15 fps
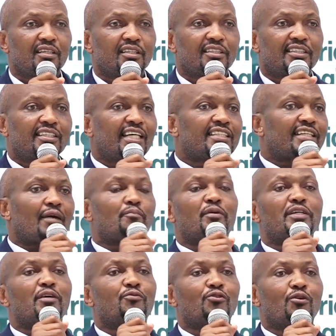Just
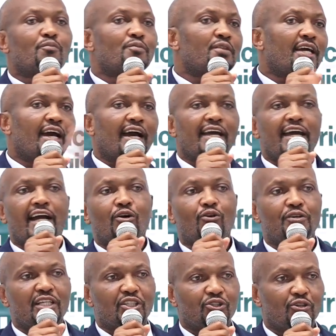somebody from their air
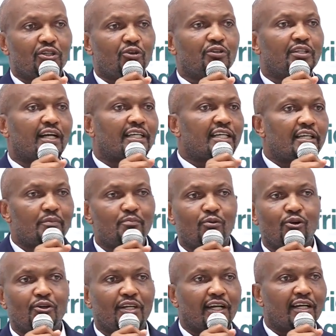condition on a
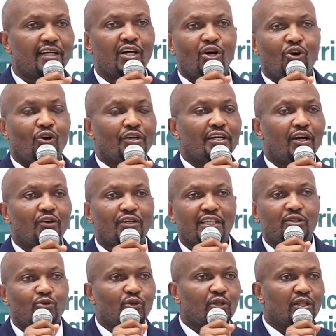keyboard, on a, on, on a
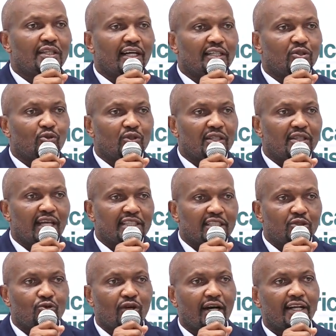
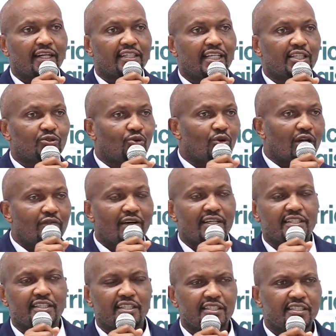32 characters or whatever
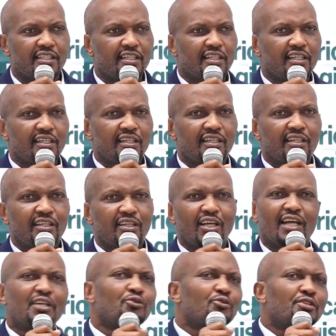it is,
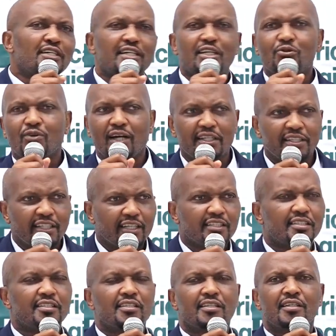and you think you can
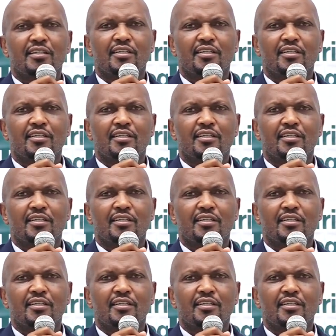just